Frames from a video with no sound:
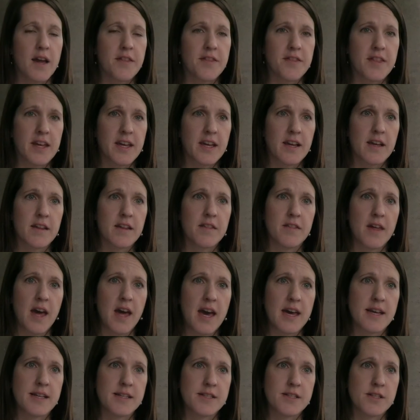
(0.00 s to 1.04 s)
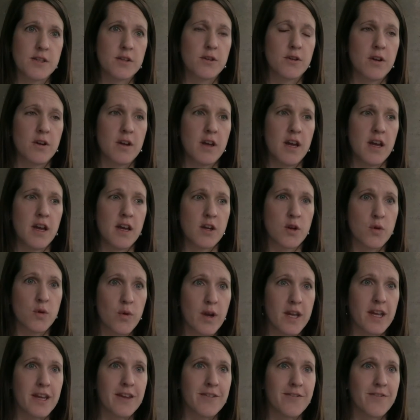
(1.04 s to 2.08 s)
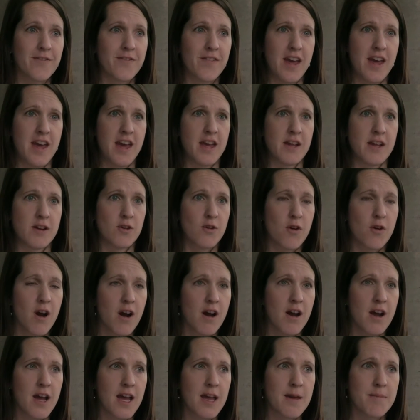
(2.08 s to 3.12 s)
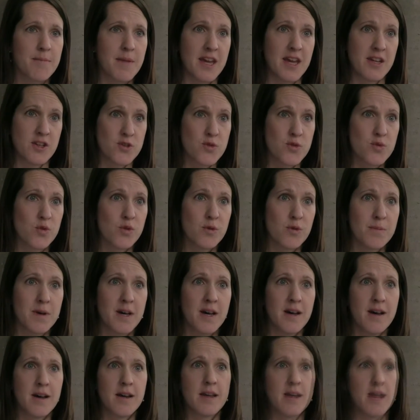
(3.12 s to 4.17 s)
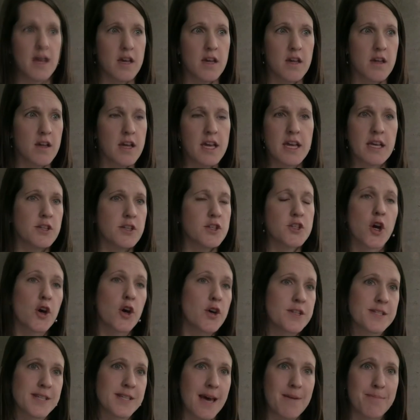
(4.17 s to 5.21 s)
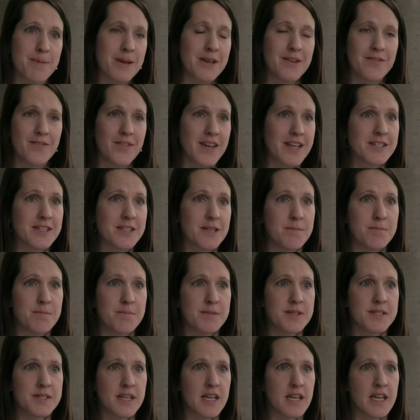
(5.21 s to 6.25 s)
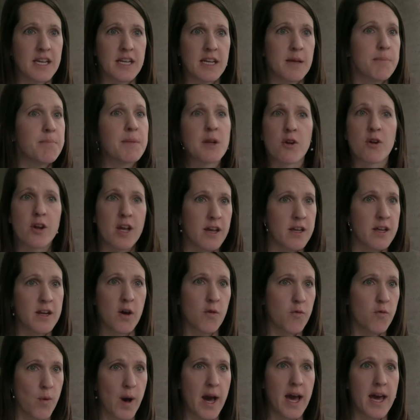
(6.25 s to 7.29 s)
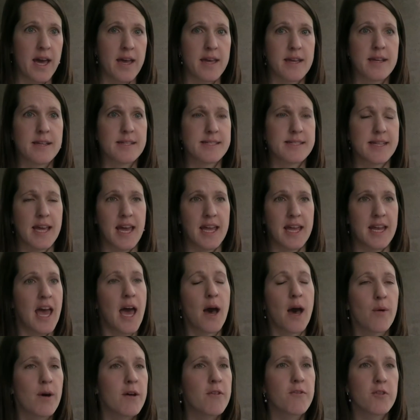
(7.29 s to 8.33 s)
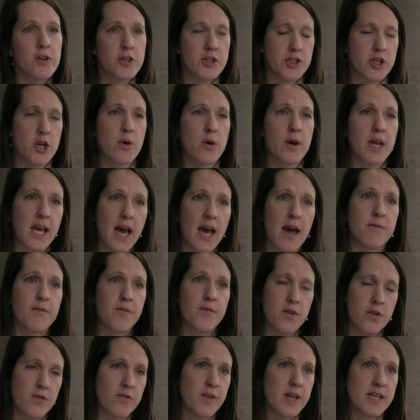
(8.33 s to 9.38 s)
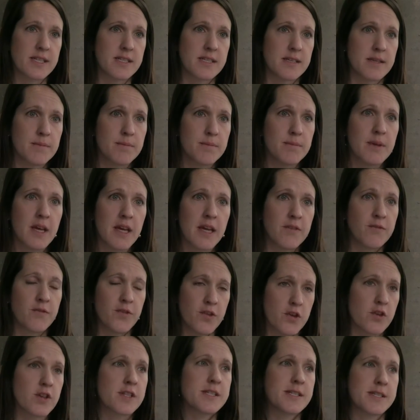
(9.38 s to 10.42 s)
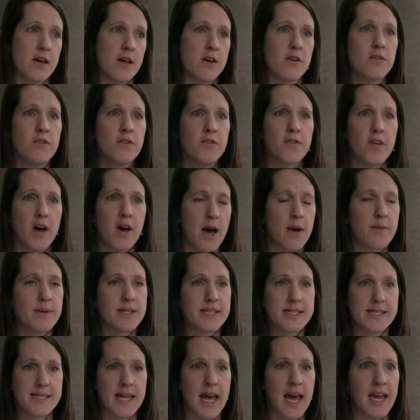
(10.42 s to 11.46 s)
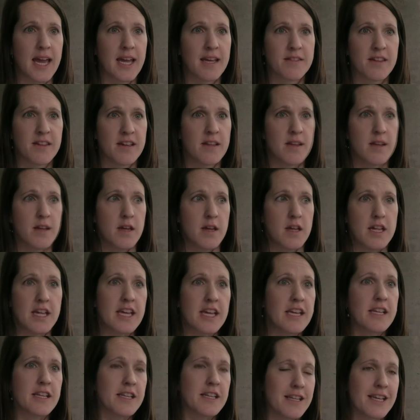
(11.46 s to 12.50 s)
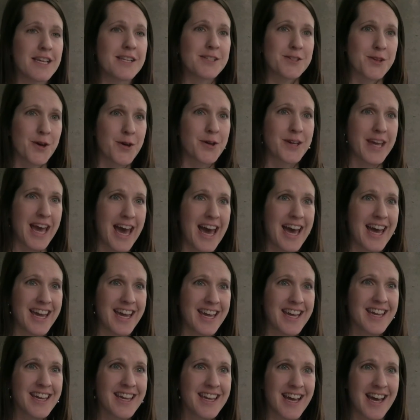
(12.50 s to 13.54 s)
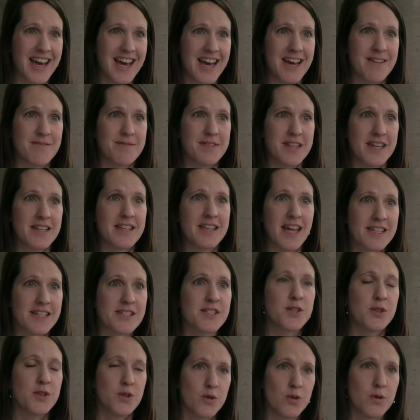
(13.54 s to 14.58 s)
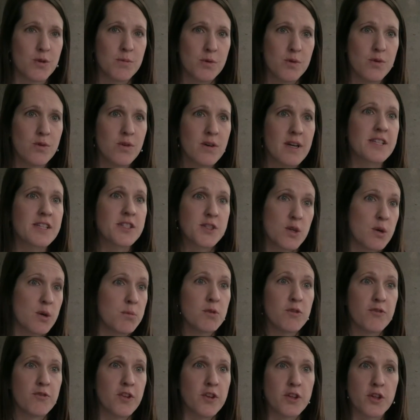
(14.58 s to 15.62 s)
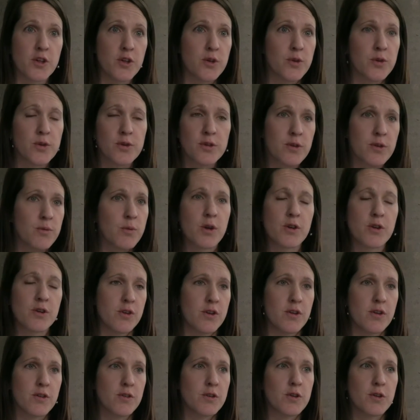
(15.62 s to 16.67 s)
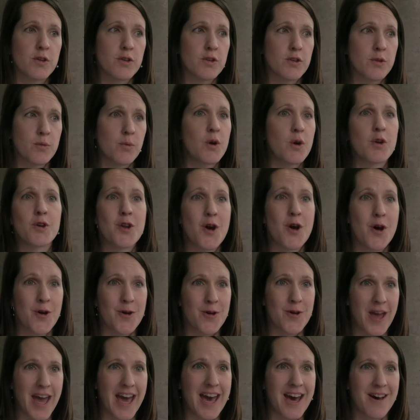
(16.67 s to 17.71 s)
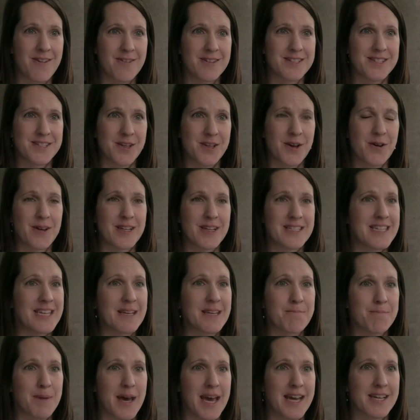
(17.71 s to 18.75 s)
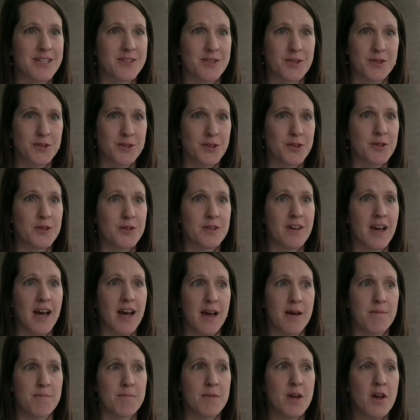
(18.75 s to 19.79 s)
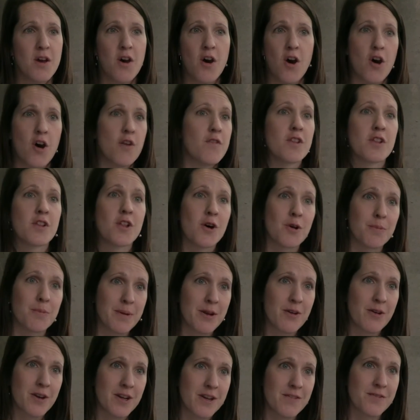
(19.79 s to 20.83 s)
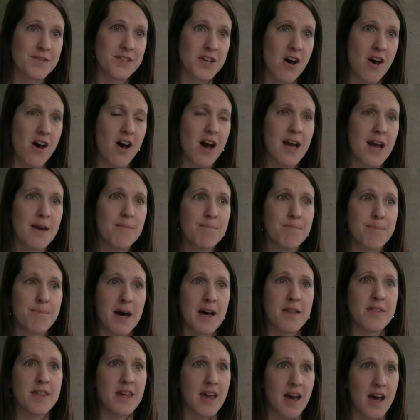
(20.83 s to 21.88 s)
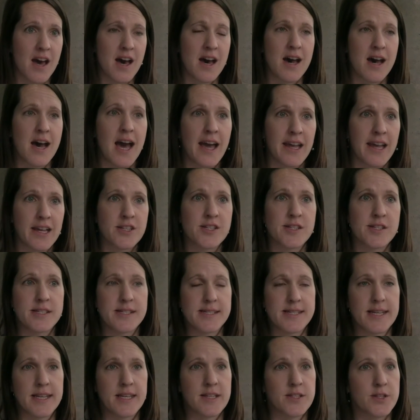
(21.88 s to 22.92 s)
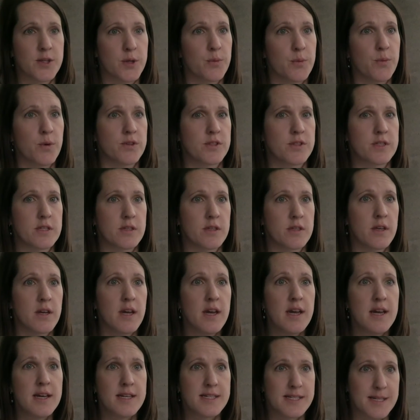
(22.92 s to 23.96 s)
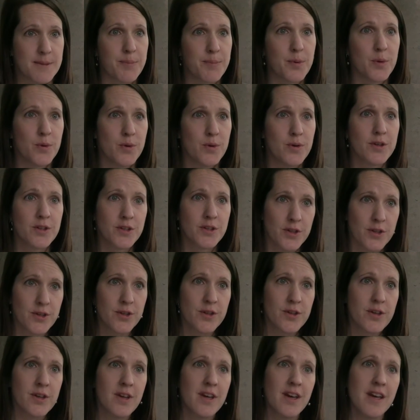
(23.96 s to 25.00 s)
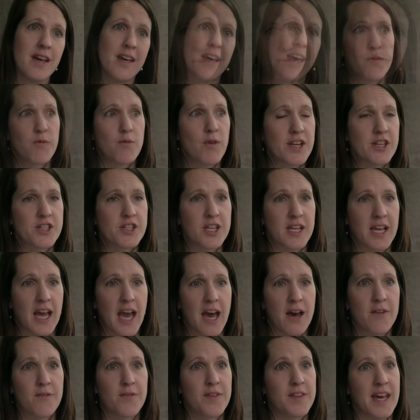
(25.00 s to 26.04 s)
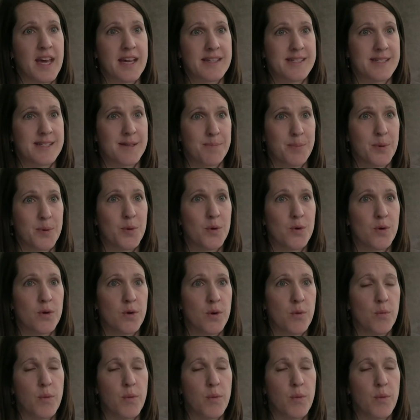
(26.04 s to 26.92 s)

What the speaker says: think that grief and crime and trauma, it shows up in victims in a myriad of ways, and however it's showing up for a victim and for yourself, I would say that it's okay, that's normal. It's normal for you. You won't know how it's going to impact on you over a long period of time, but there are agencies who want to support you. Reaching out for that support